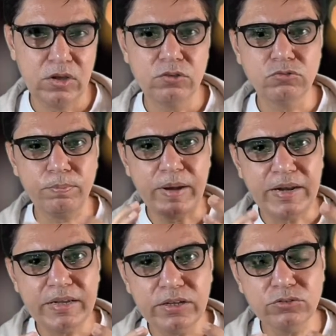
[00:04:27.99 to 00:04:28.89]
So
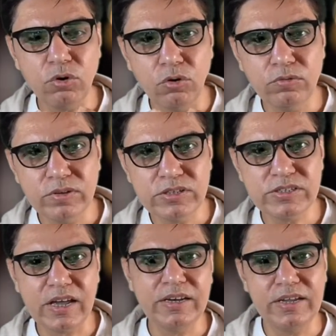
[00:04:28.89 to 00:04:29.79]
planning is always
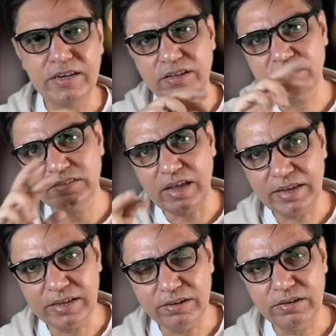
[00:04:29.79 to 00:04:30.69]
done in a
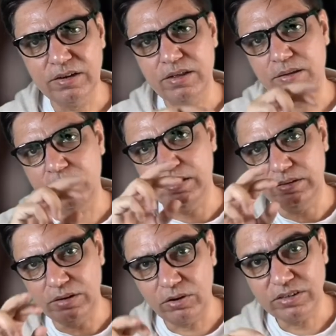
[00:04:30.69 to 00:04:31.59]
cycle or in
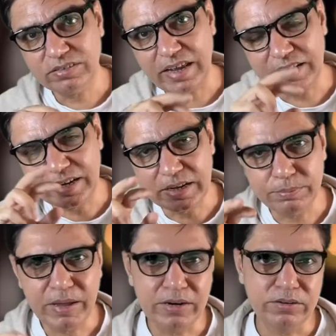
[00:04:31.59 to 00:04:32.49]
a cyclical
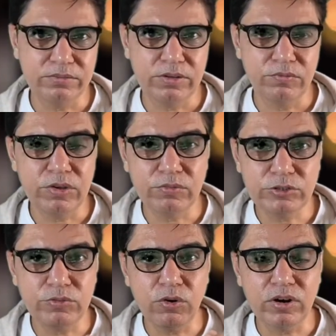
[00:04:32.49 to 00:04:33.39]
manner, which
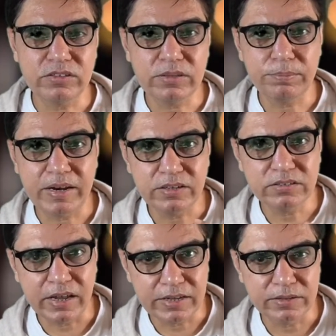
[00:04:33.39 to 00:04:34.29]
we call as the planning
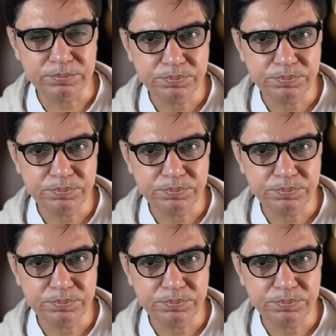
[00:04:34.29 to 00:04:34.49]
cycle.